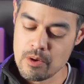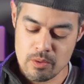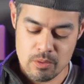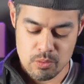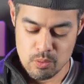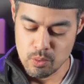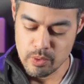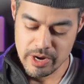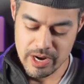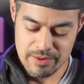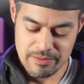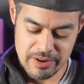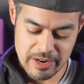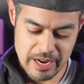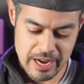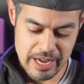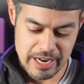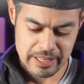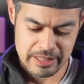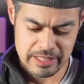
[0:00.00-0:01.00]
whatever
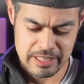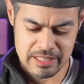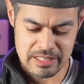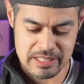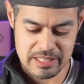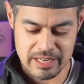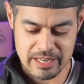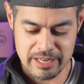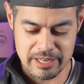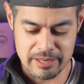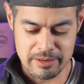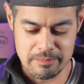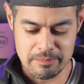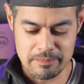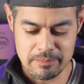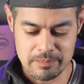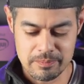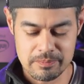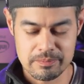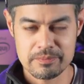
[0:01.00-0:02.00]
got it this
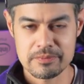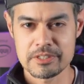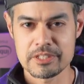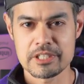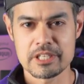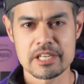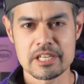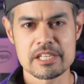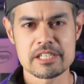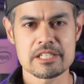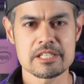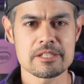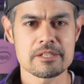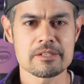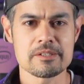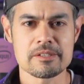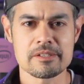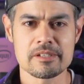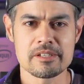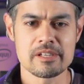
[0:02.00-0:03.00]
time just
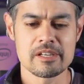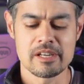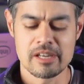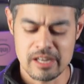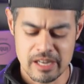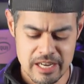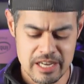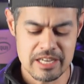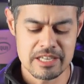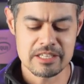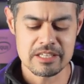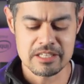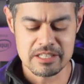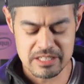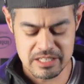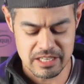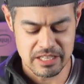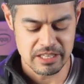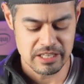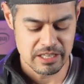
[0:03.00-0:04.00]
isn't
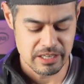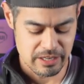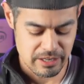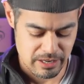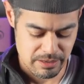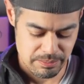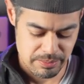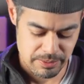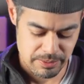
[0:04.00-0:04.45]
sealing up.